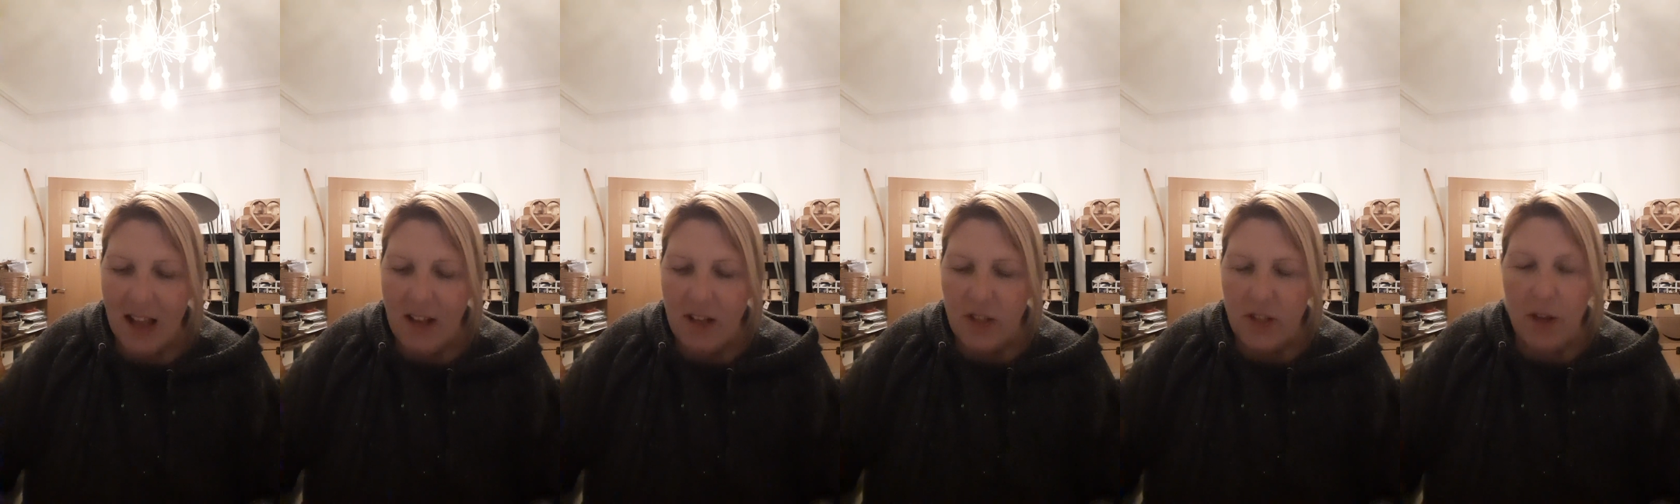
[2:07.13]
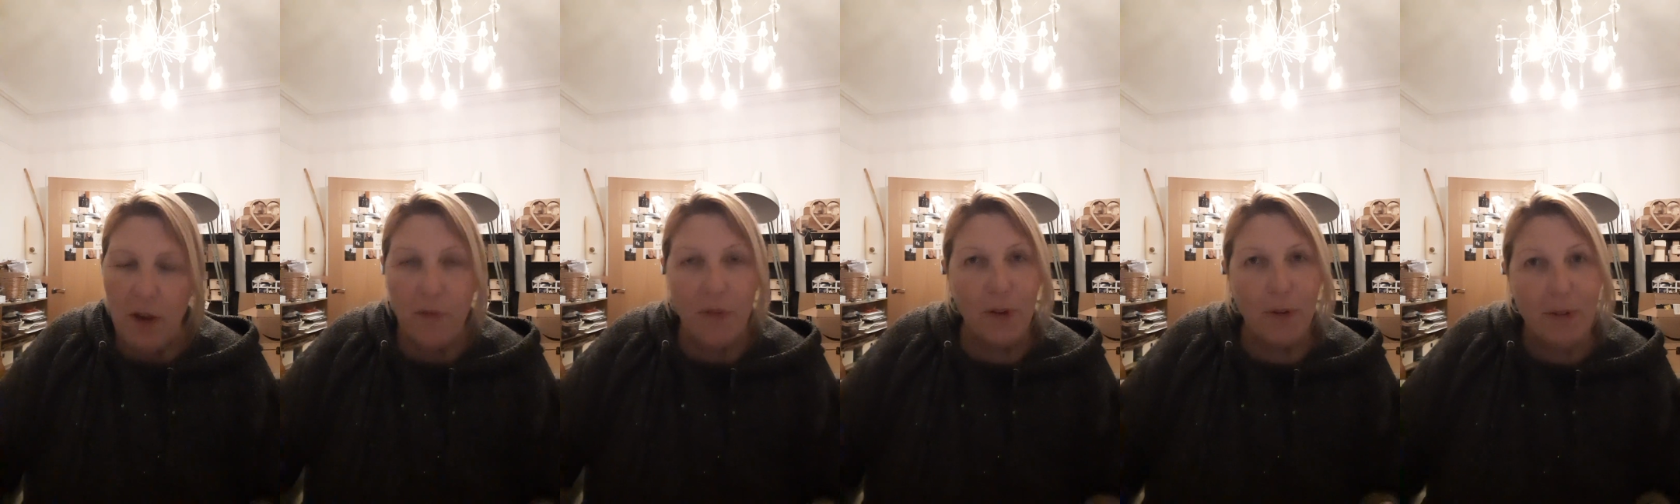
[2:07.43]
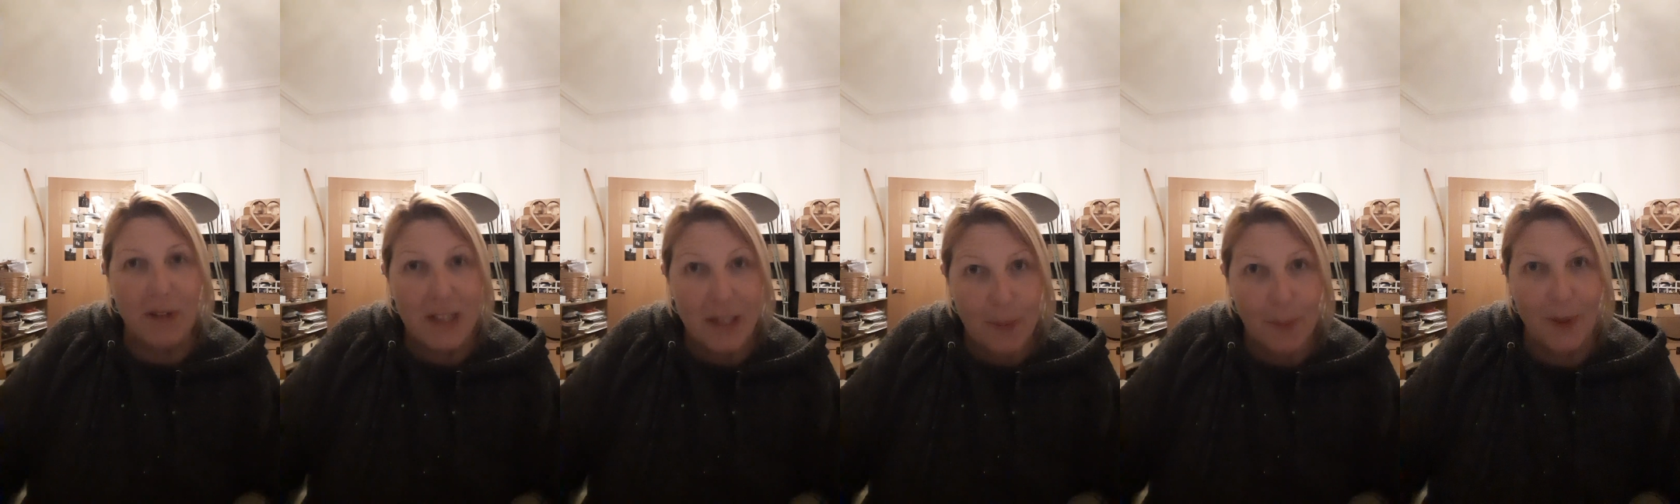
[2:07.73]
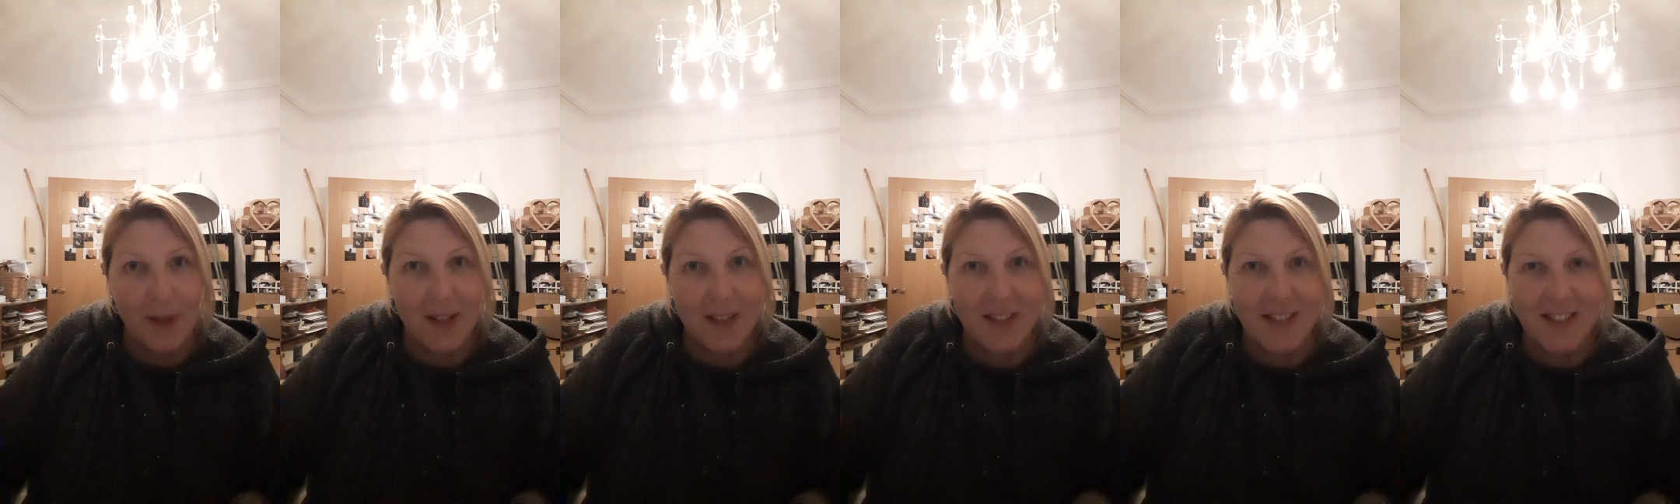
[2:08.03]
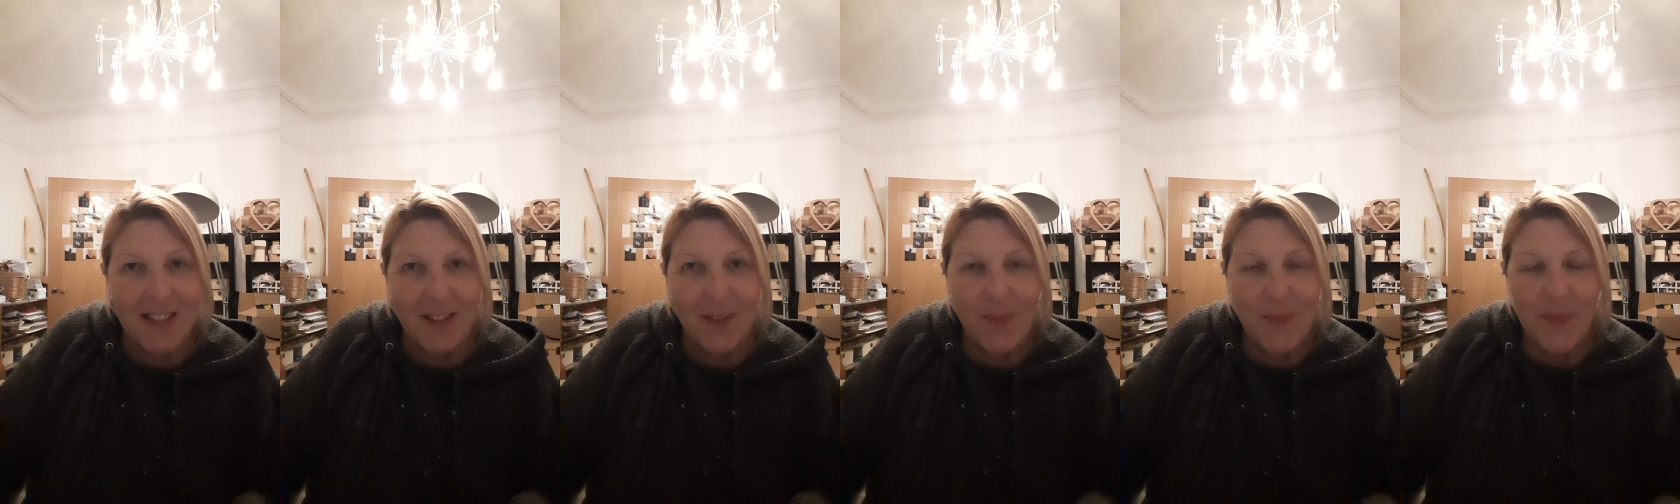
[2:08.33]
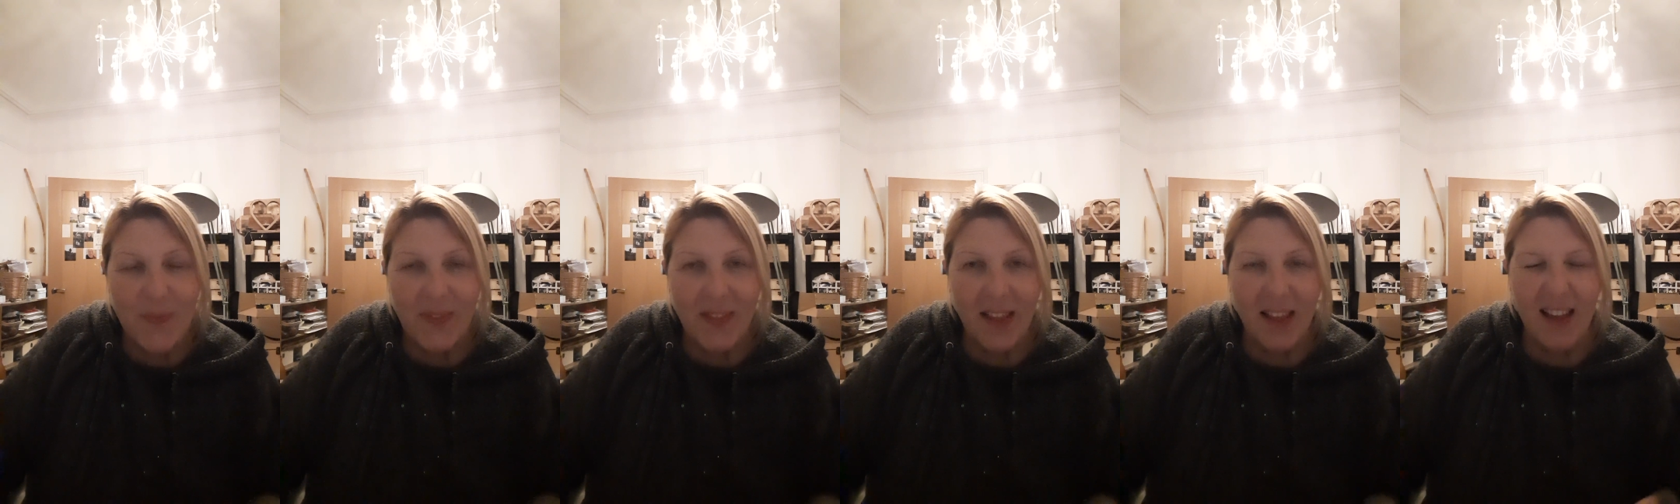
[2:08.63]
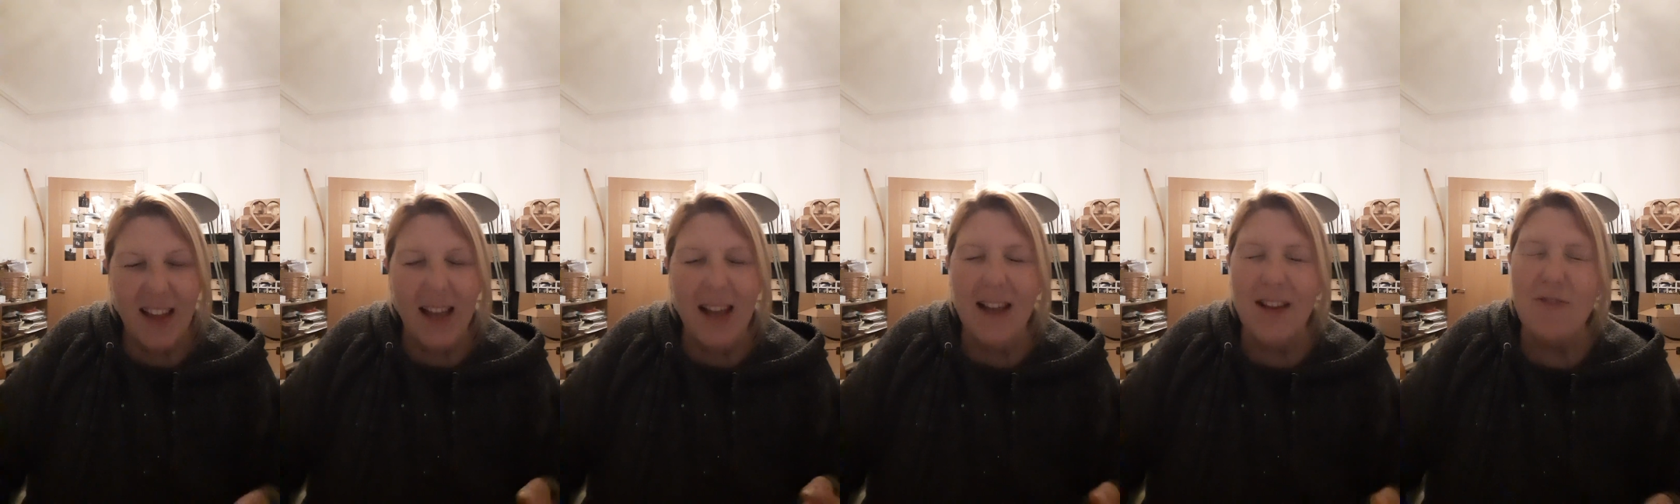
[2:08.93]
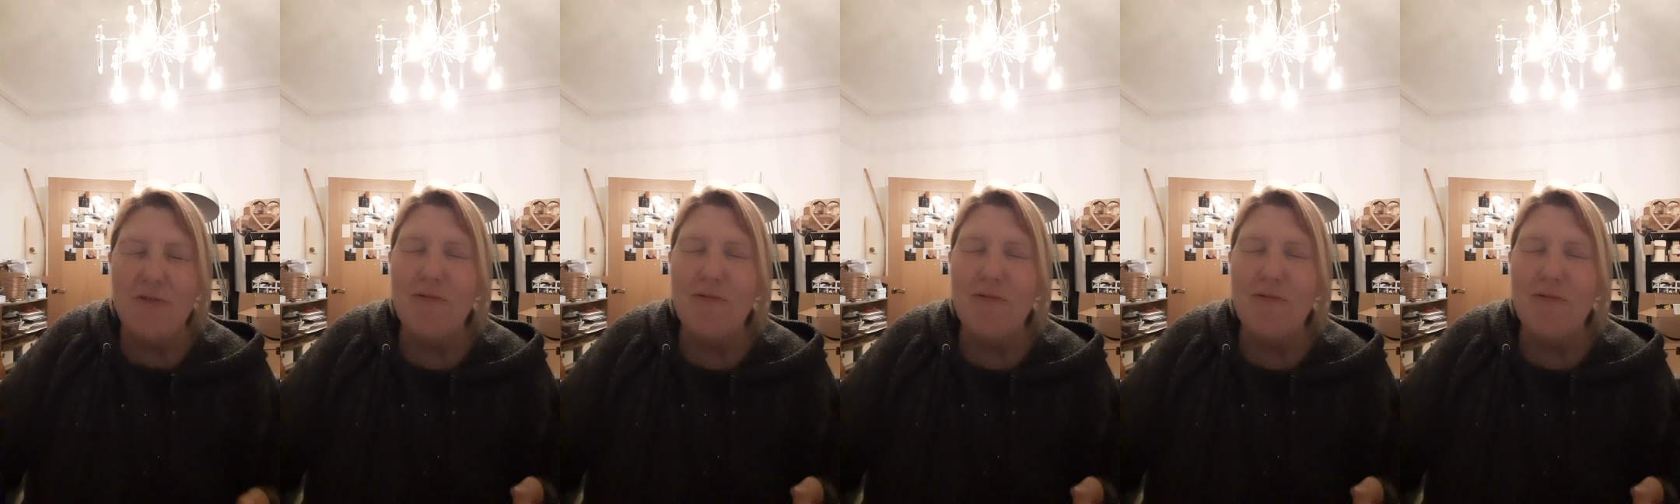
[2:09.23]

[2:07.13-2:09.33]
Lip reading: So for Christmas, I'd